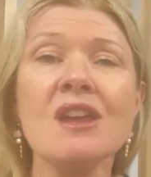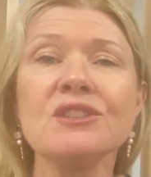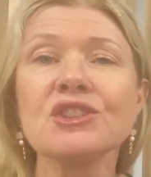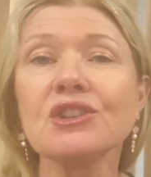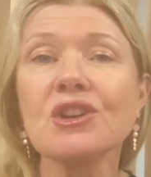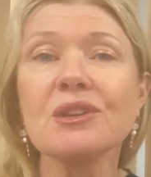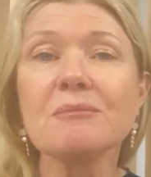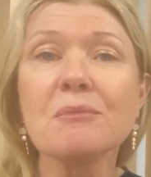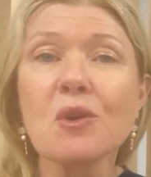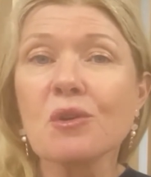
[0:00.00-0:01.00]
To learn
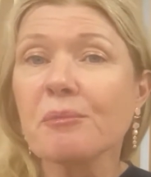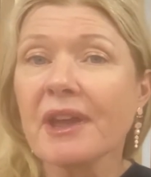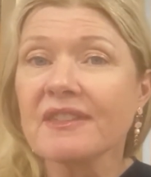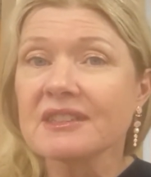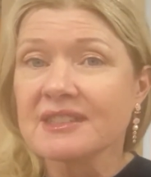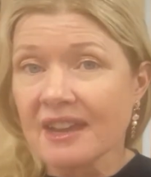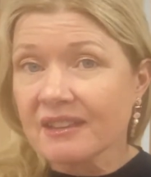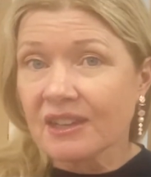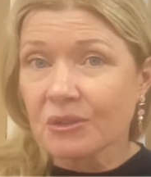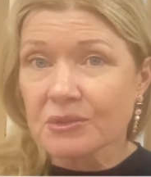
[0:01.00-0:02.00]
more about the
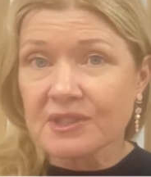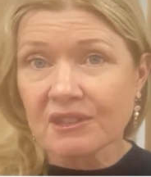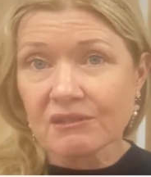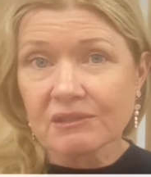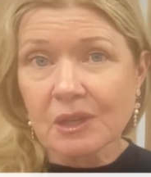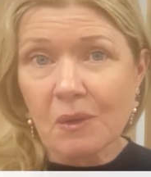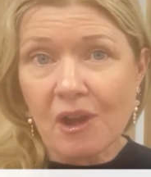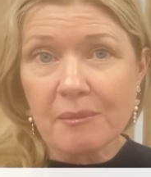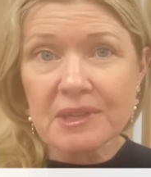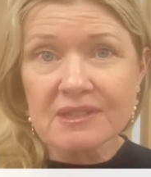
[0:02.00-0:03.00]
technical skill
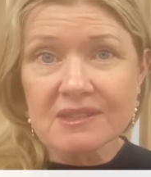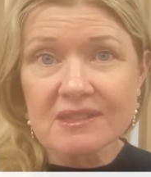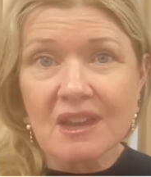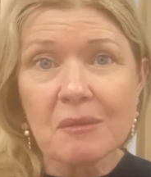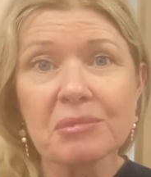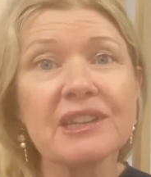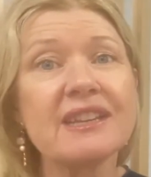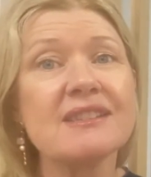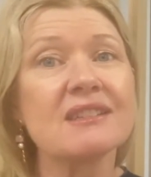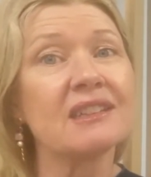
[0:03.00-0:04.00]
requirements,
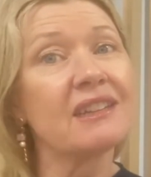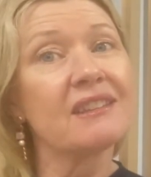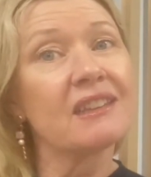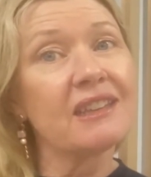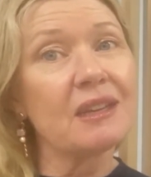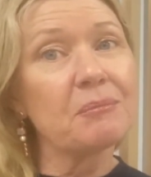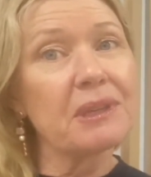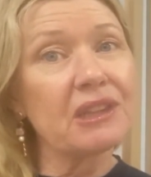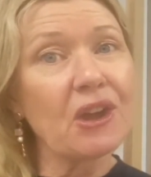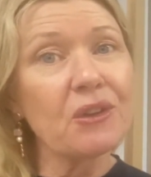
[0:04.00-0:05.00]
please click the link
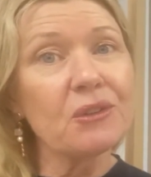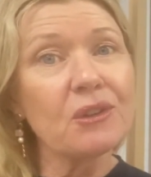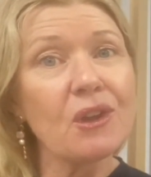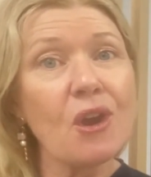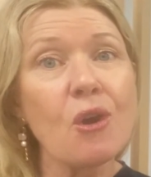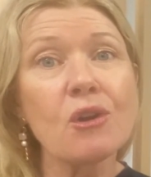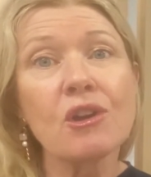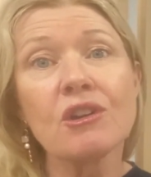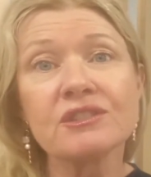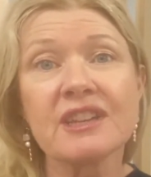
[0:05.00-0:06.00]
below or
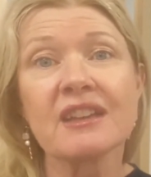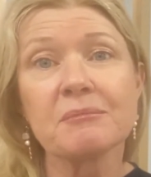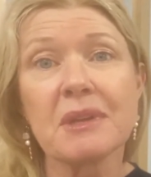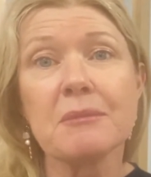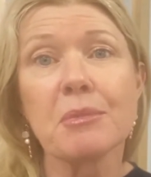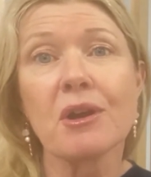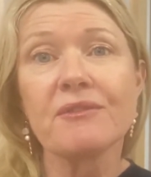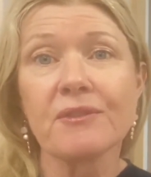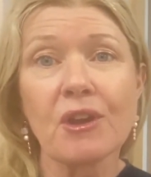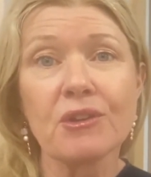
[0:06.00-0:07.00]
contact me by
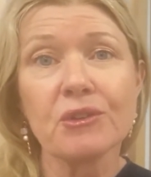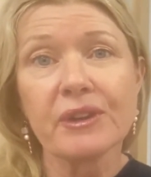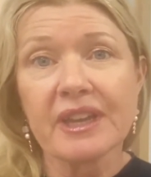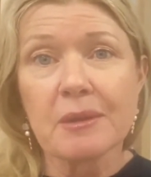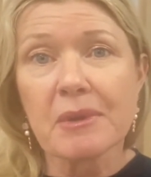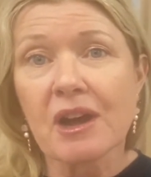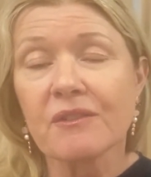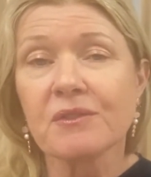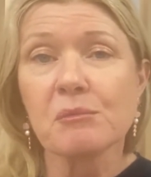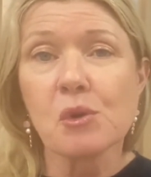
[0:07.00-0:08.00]
phone or email
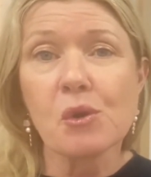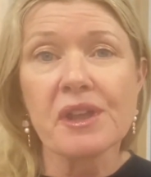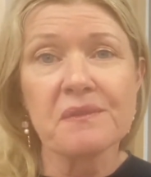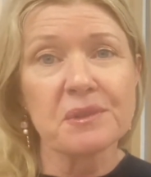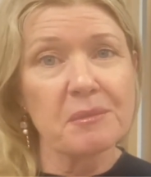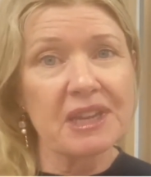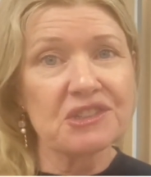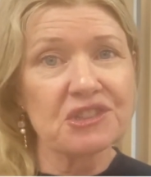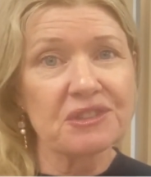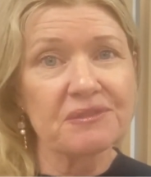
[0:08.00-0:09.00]
for more
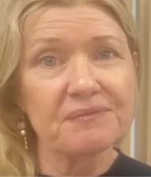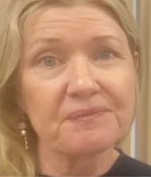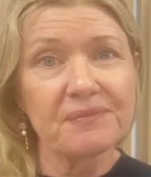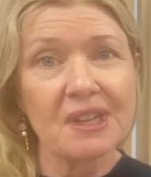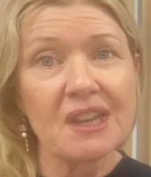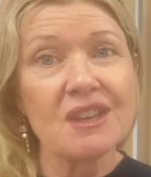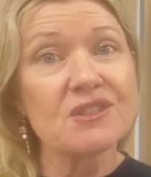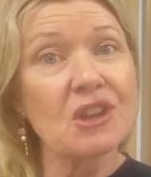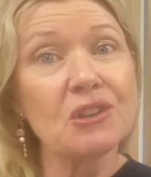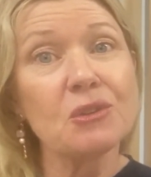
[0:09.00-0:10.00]
information.
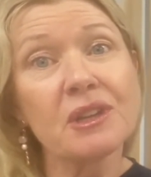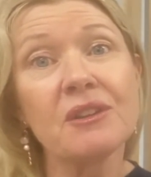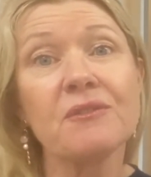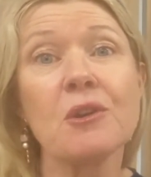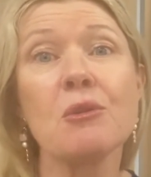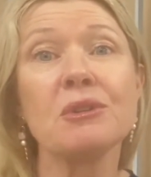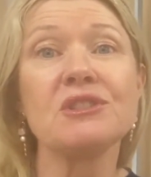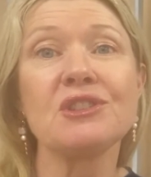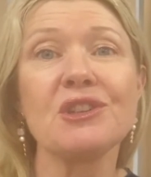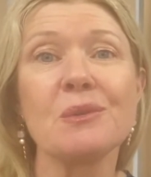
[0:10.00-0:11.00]
So looking forward
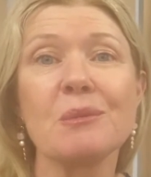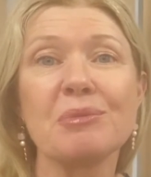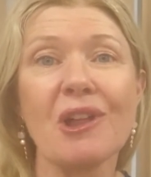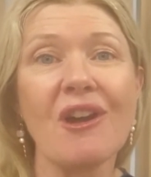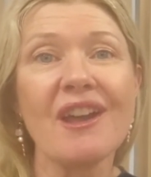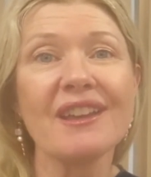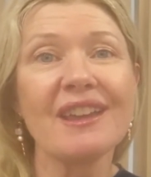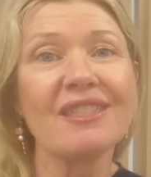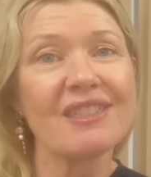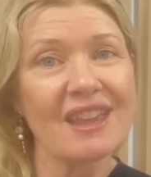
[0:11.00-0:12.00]
to you applying
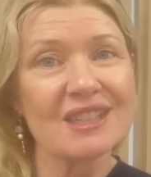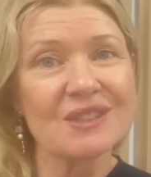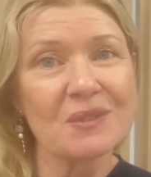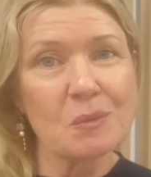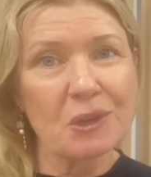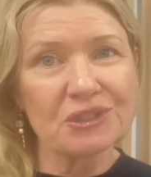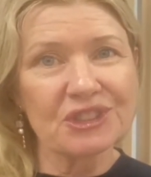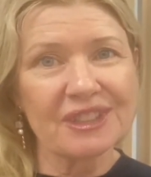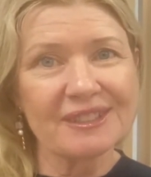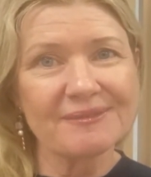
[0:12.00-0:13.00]
and thanks for watching.